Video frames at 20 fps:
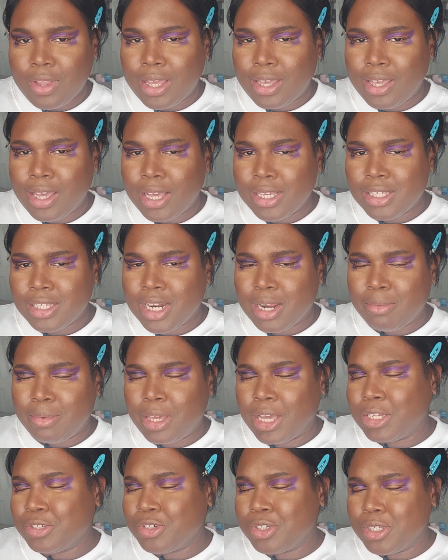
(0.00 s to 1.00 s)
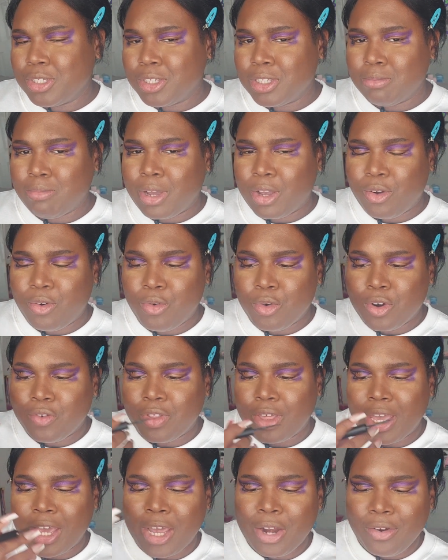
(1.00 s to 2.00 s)
Like, yes, that I'm Kendra. This is my corner
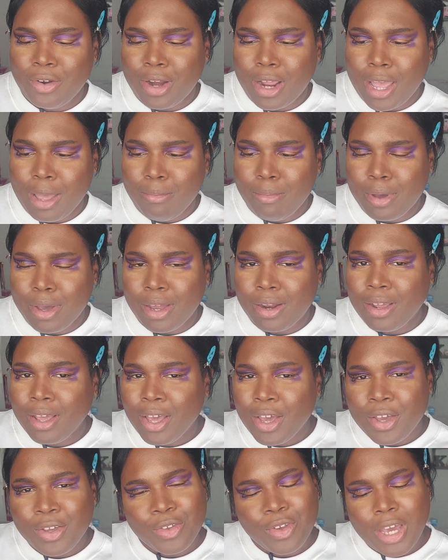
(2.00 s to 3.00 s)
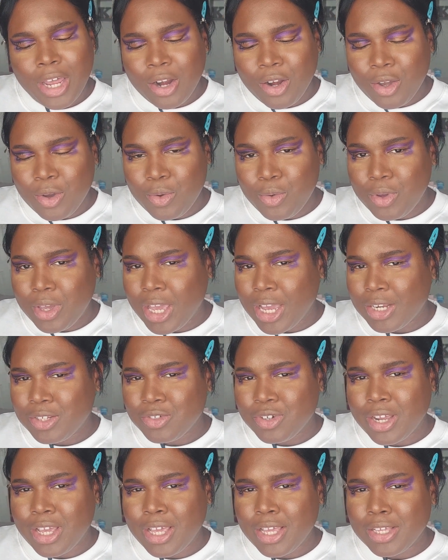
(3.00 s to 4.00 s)
of the internet, but you gotta know who
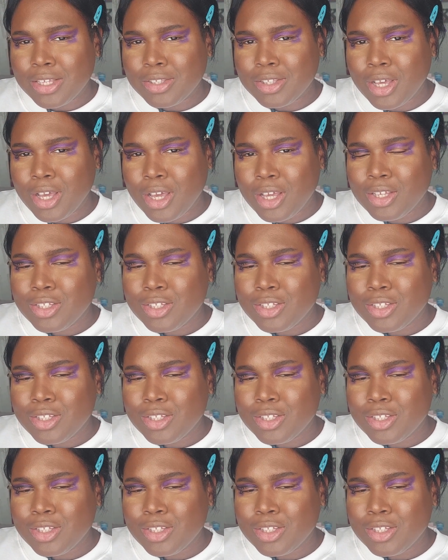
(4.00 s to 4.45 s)
Kendra is.